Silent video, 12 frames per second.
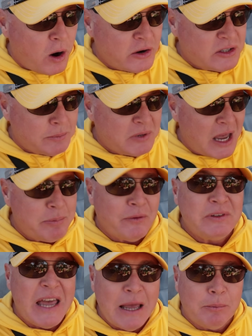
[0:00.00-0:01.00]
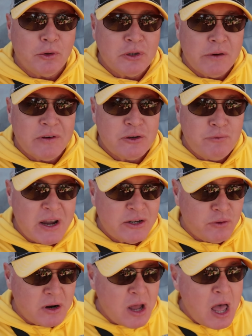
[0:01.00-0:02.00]
or some type of table service
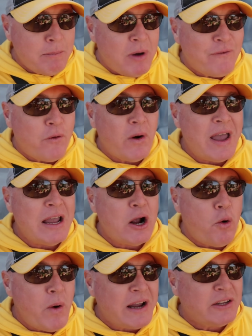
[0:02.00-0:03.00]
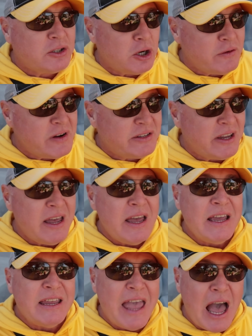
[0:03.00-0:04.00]
restaurant, but for a quick service,
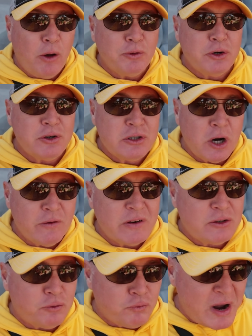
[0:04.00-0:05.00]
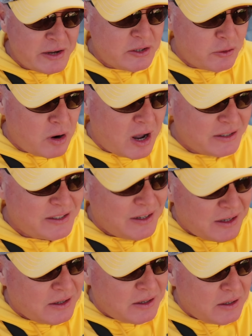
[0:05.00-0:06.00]
counter service restaurant,
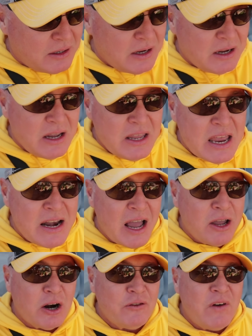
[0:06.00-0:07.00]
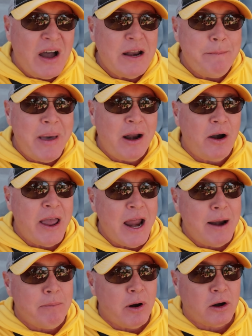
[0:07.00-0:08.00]
you're not gonna find a better
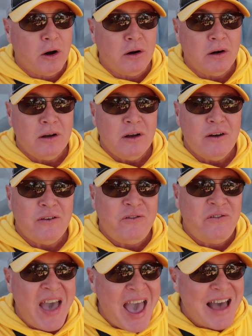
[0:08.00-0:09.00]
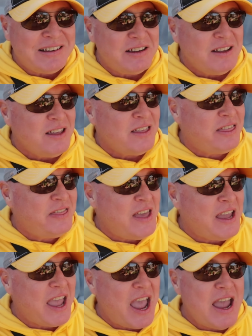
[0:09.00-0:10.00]
hamburger, fat,
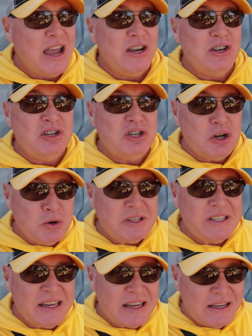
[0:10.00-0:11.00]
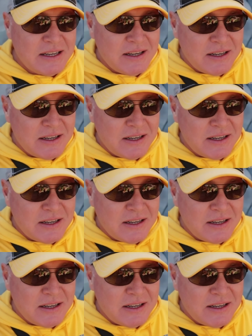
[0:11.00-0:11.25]
thick and juicy,